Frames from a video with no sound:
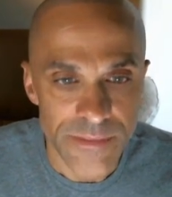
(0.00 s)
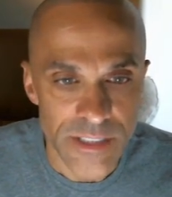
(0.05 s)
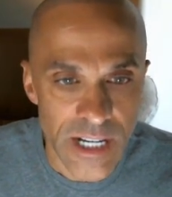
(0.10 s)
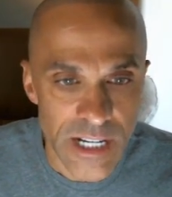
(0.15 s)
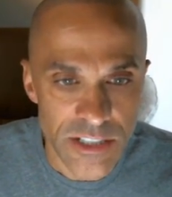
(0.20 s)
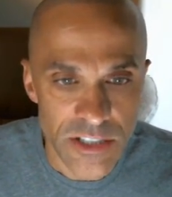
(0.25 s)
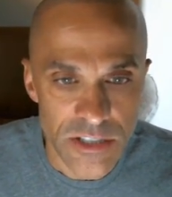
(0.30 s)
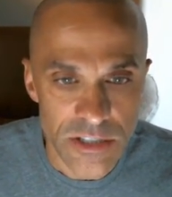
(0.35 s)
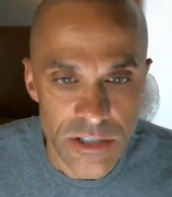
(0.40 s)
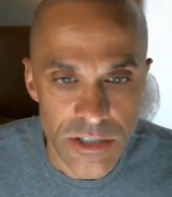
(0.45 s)
I
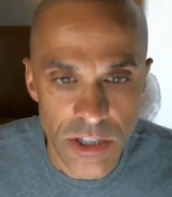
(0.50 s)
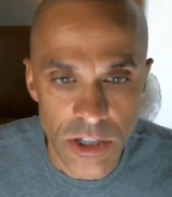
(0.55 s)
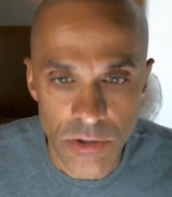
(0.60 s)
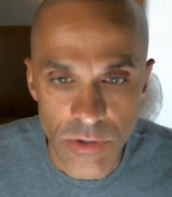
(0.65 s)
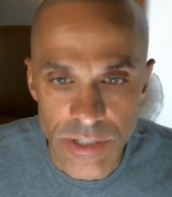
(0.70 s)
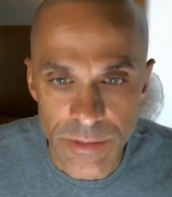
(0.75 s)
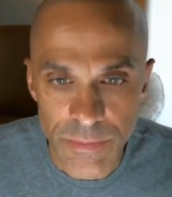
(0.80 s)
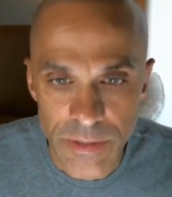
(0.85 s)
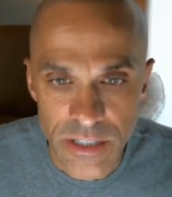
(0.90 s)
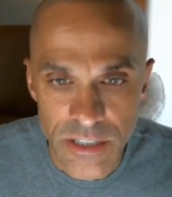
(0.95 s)
just know
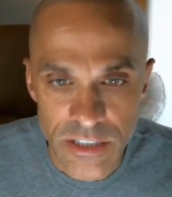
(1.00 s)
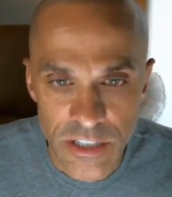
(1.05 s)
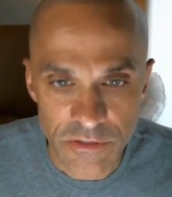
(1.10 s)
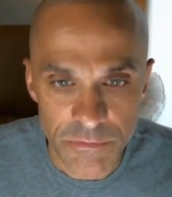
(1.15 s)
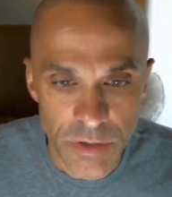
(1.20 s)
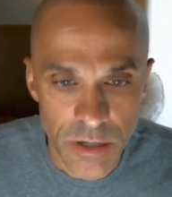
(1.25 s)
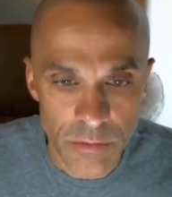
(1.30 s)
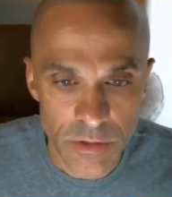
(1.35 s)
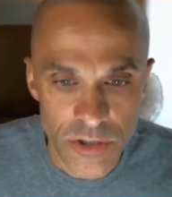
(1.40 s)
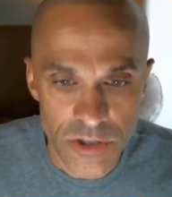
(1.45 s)
it because I
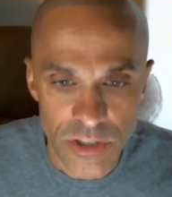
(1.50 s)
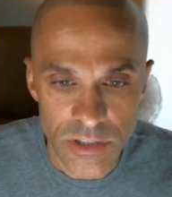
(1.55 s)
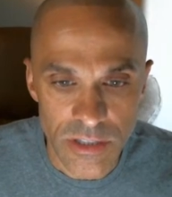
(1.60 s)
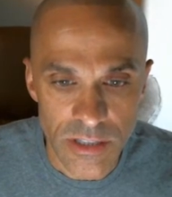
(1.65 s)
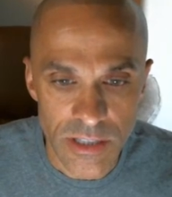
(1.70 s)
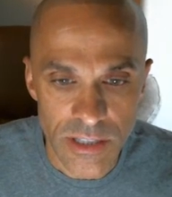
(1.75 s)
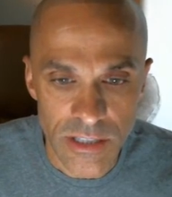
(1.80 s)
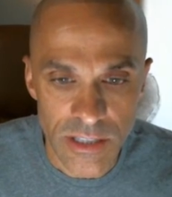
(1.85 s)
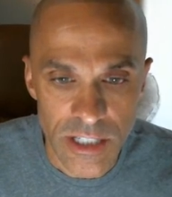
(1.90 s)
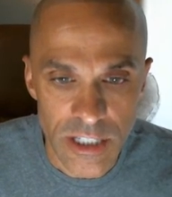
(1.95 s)
publish in
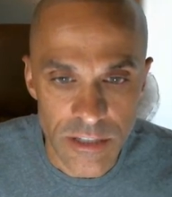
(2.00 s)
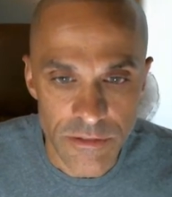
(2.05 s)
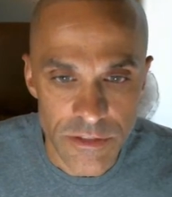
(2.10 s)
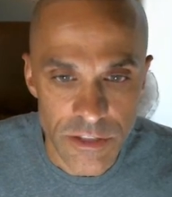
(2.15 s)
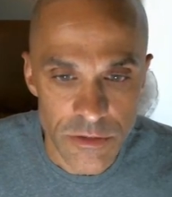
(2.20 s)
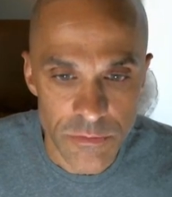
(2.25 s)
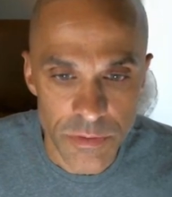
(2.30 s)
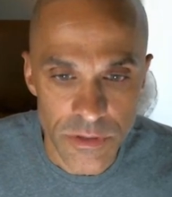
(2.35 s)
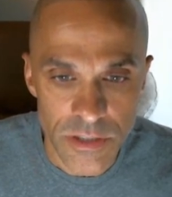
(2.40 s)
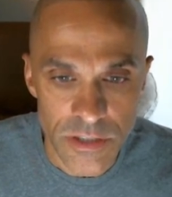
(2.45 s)
a lot of
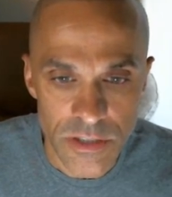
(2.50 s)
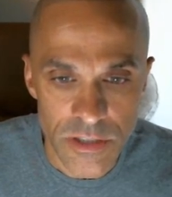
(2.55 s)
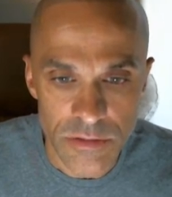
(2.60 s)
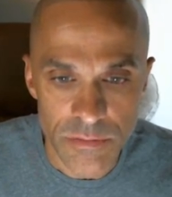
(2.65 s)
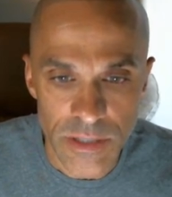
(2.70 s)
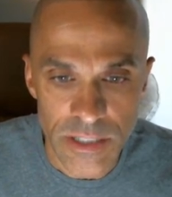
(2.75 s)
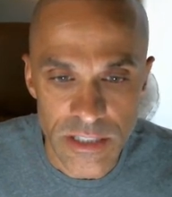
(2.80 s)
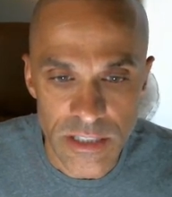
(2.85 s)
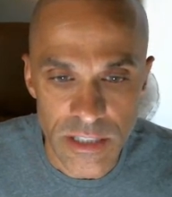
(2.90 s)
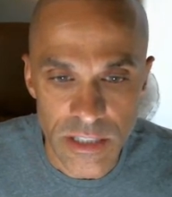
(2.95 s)
these books
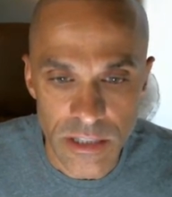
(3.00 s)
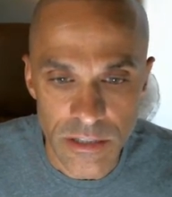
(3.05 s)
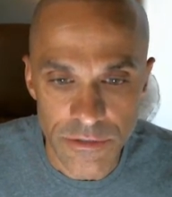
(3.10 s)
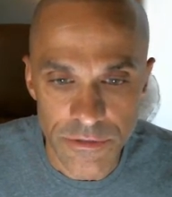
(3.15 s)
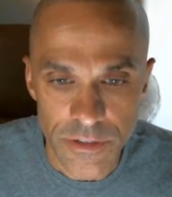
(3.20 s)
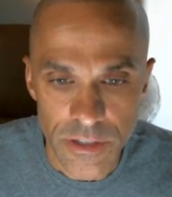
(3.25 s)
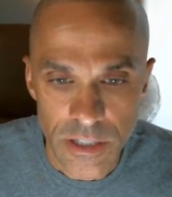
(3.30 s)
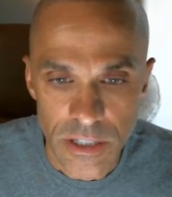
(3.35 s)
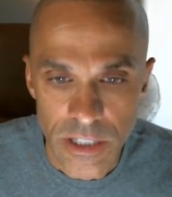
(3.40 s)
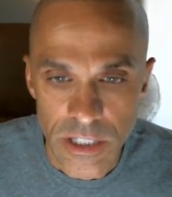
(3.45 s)

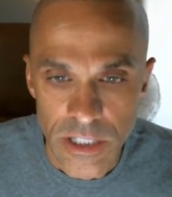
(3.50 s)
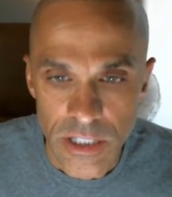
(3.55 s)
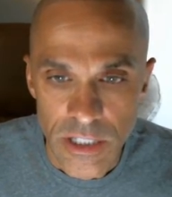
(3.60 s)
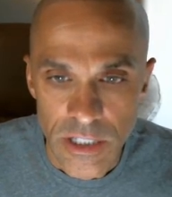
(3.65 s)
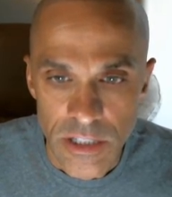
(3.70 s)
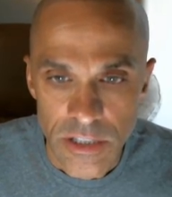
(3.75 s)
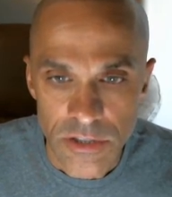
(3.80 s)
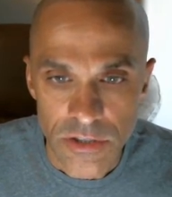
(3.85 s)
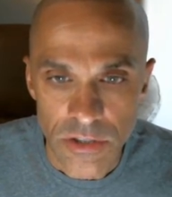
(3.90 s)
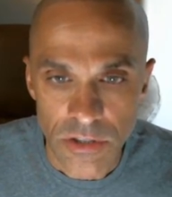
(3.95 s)
myself.
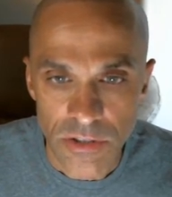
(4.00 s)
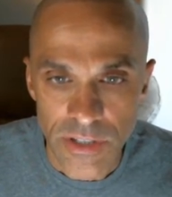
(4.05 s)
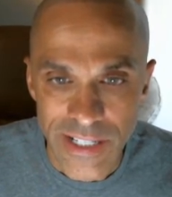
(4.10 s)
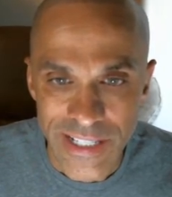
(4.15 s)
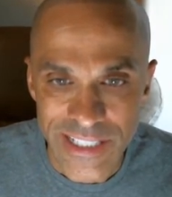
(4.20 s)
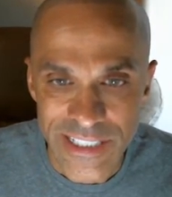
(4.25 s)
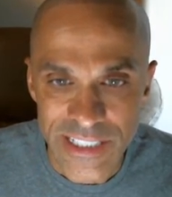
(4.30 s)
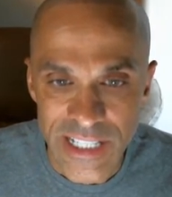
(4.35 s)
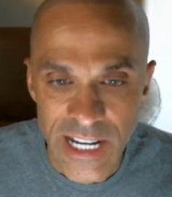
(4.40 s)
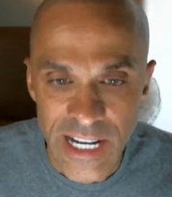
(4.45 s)
So
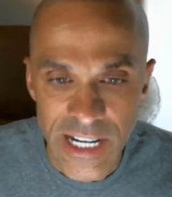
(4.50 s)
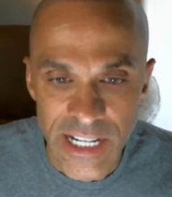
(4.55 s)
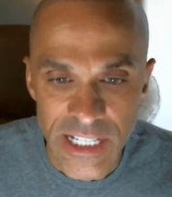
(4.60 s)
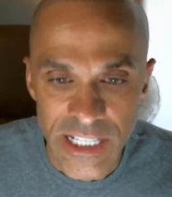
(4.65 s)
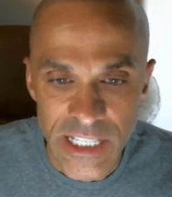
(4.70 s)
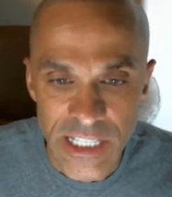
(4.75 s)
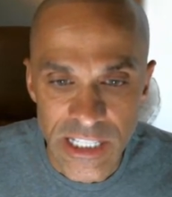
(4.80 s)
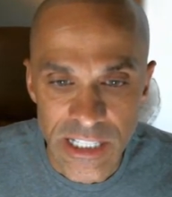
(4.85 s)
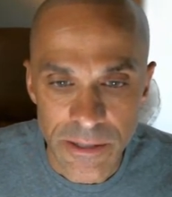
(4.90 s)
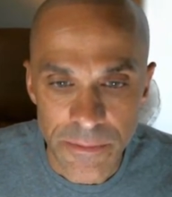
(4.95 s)

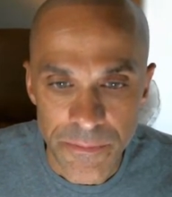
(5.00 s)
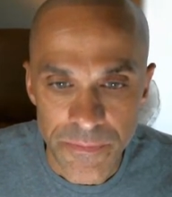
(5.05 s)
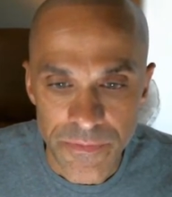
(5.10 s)
anxiety.